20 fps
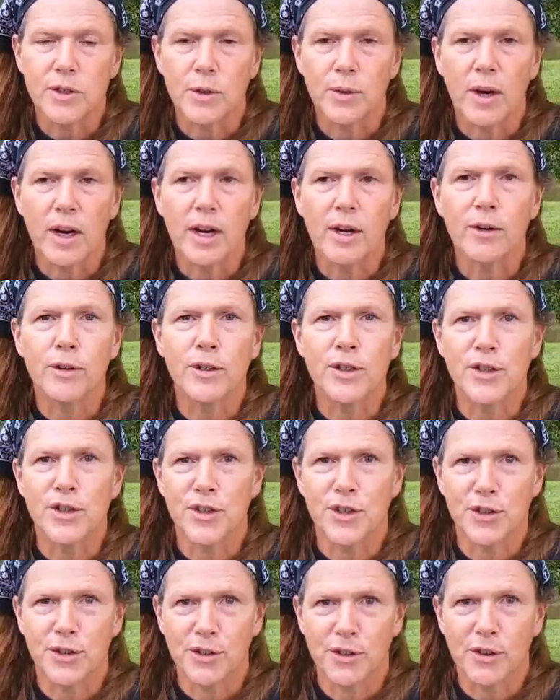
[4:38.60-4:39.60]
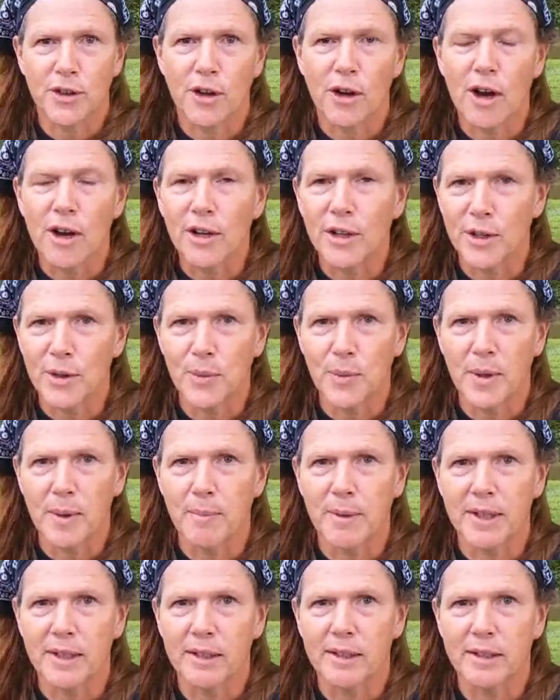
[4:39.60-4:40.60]
So I urge all you
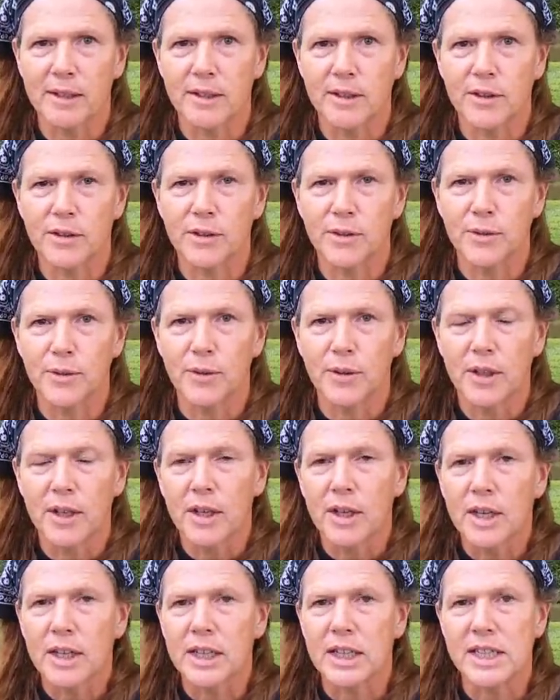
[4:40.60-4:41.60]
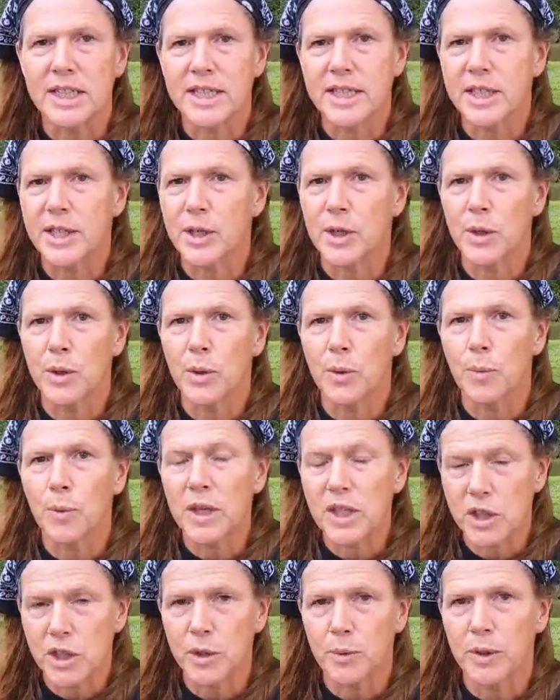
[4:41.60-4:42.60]
women to consider
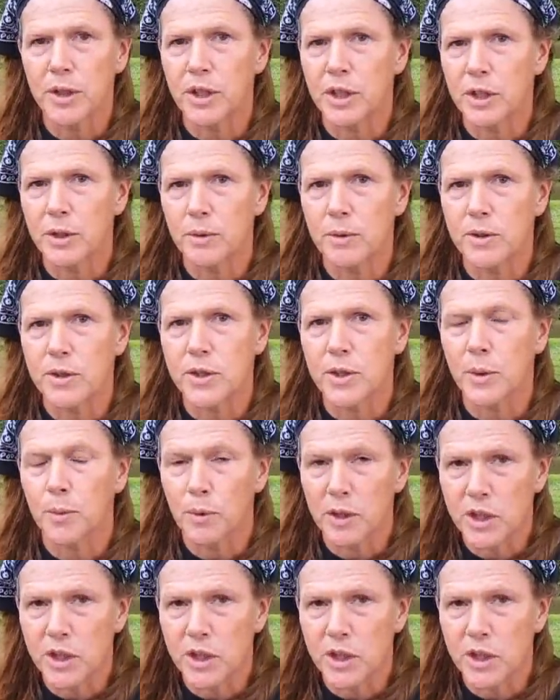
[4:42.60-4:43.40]
what you would use,